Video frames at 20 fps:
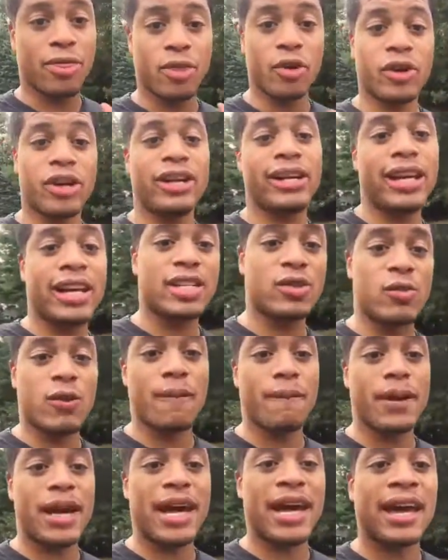30 days
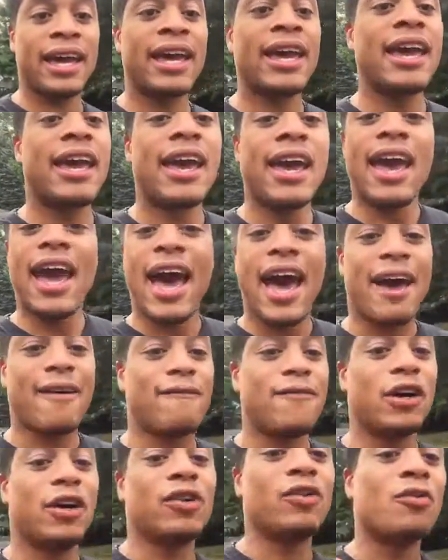went by, I
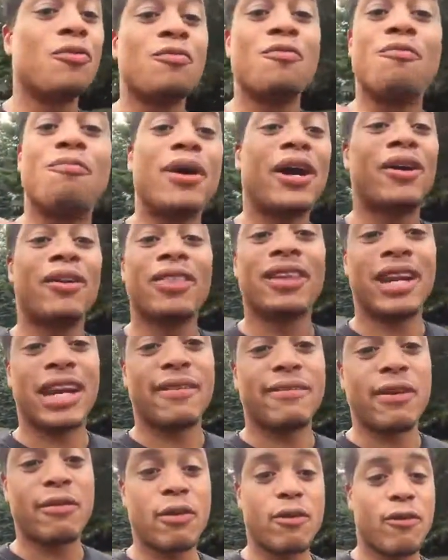felt better than
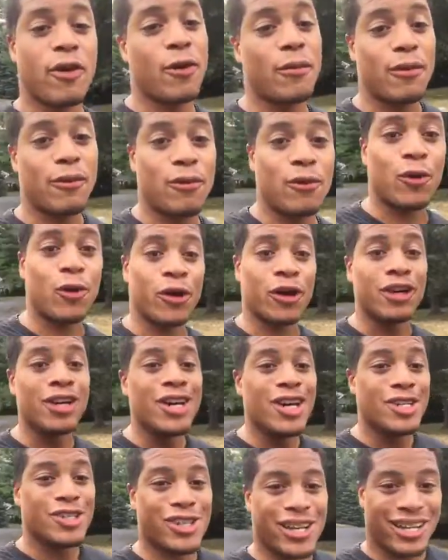I've ever felt before,
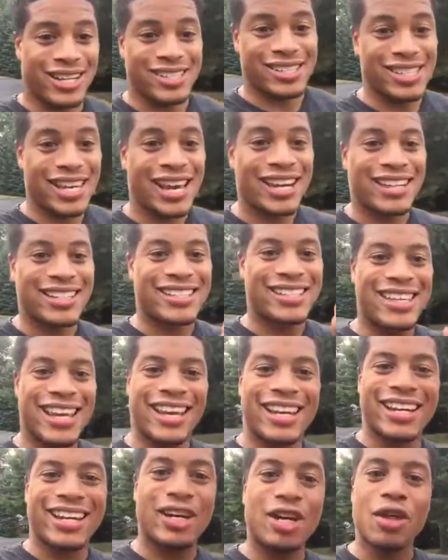so I decided to
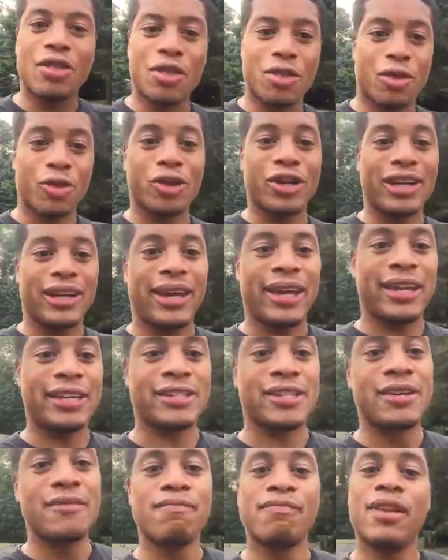take it another 30
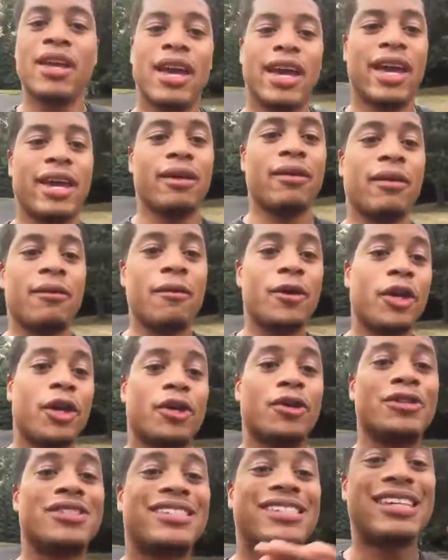days. And
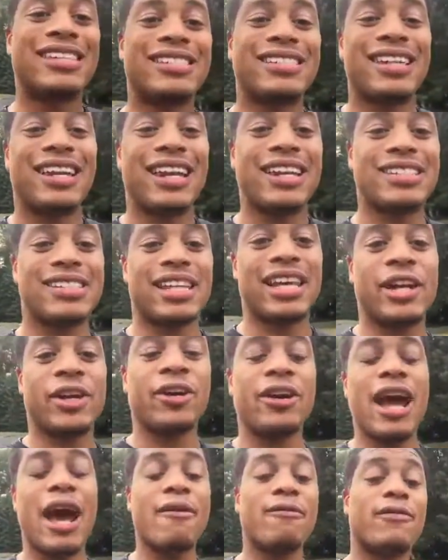60 days
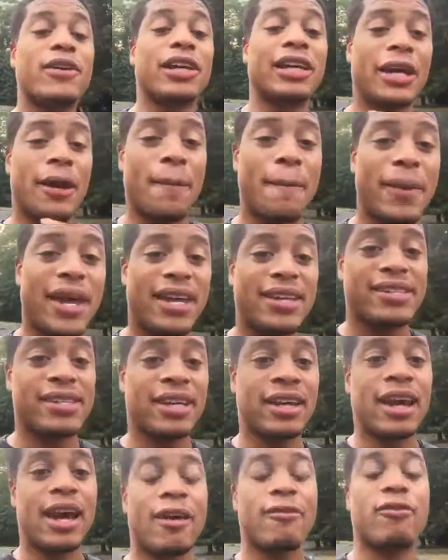later, I'm feeling
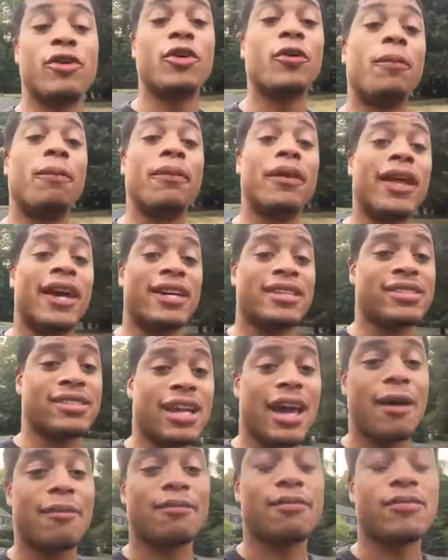amazing, I feel blessed,
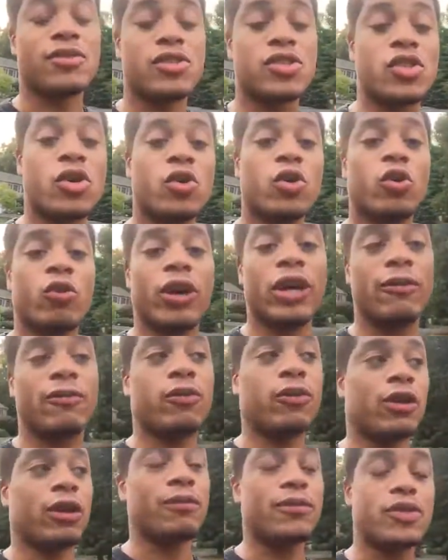I'm so
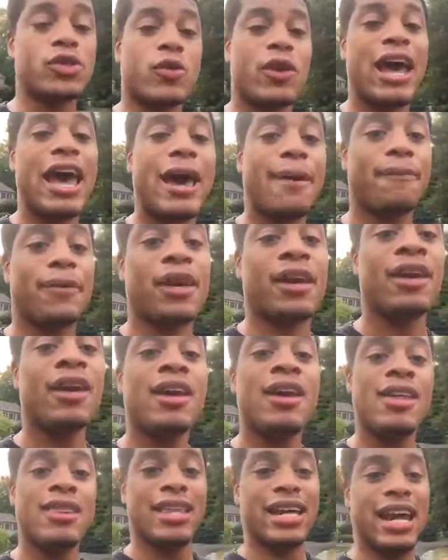grateful, and I'm so happy
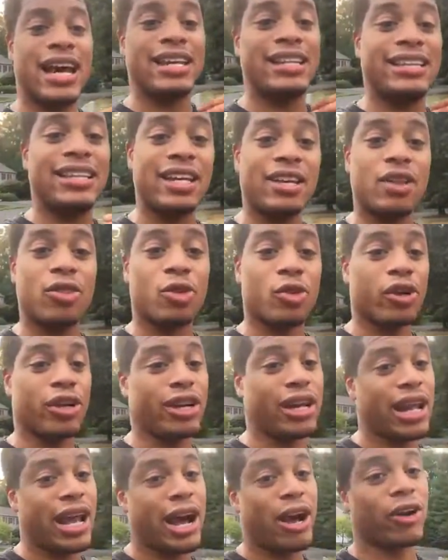that I did a
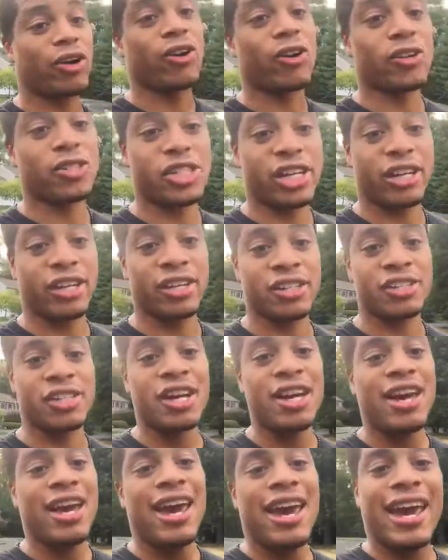30-day alcohol challenge,
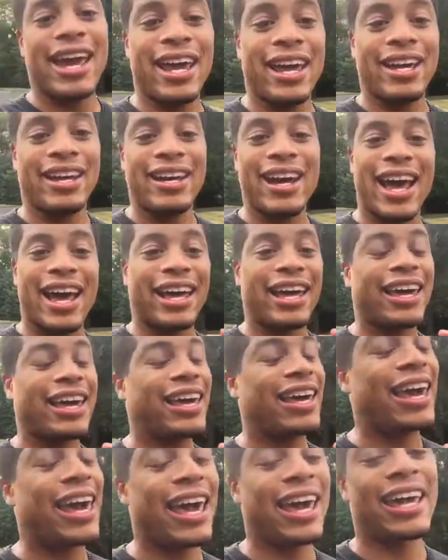and I
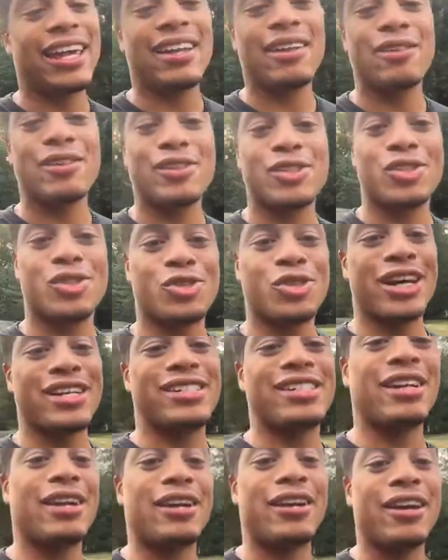can't
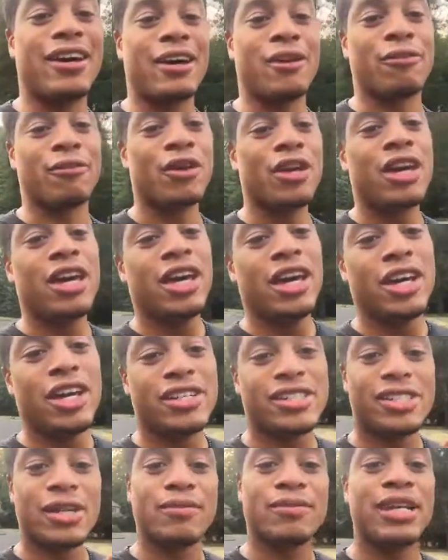stress it enough.
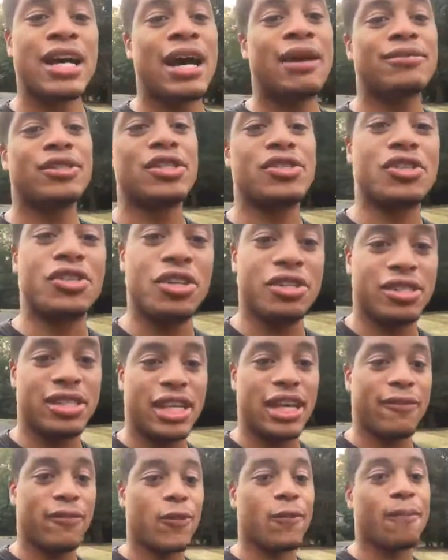Sometimes it's good to
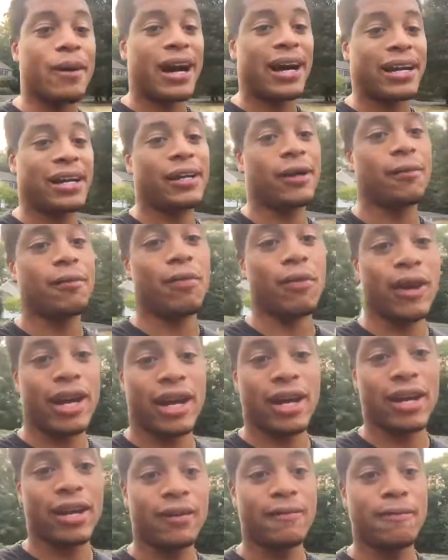give your body a
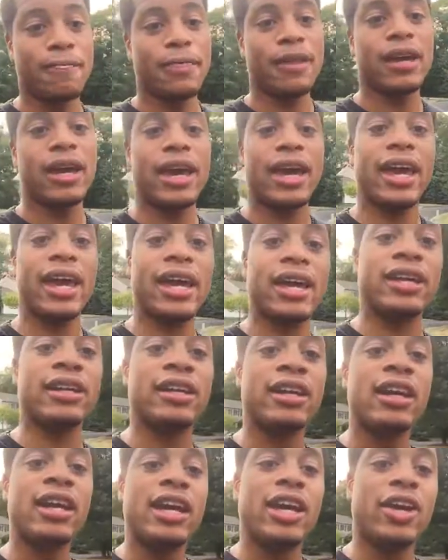break,
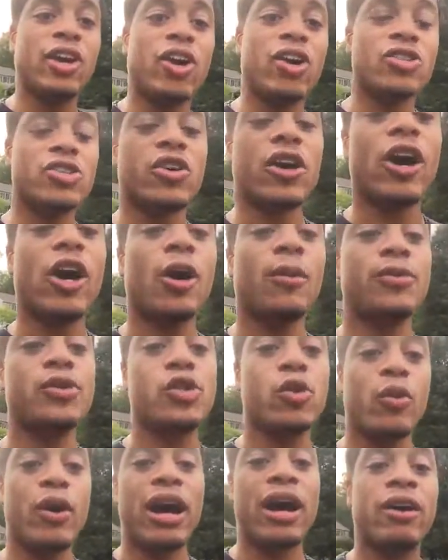and it also helps
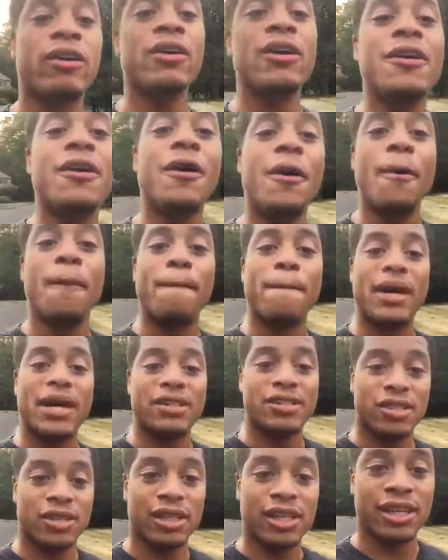you out
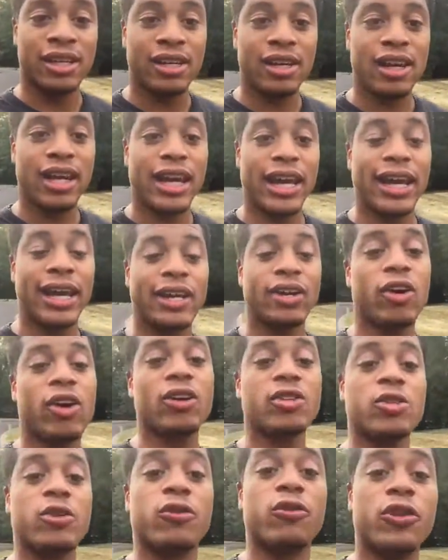mentally and
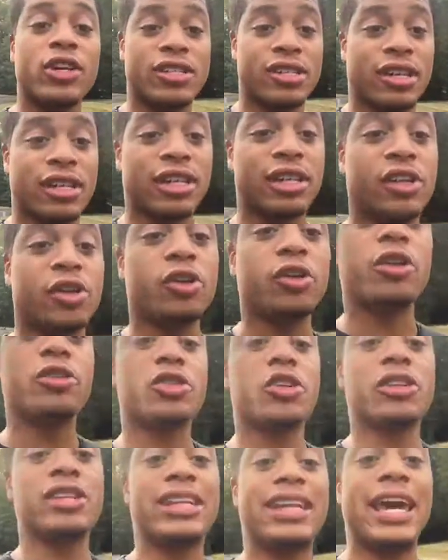also physically. You
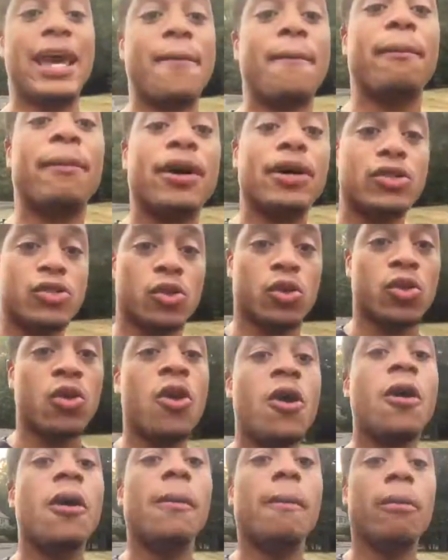start to gain muscle
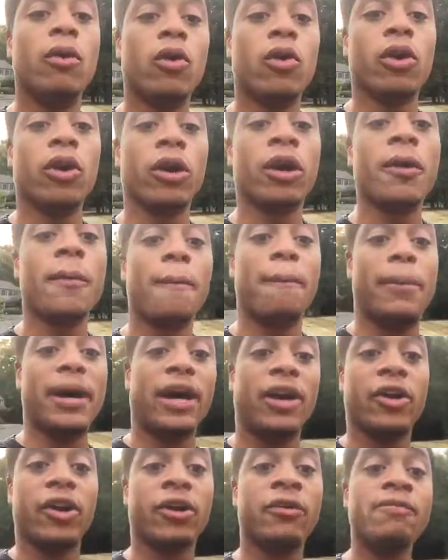more,
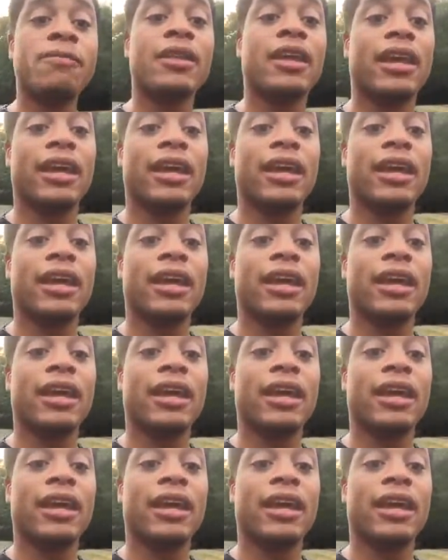better,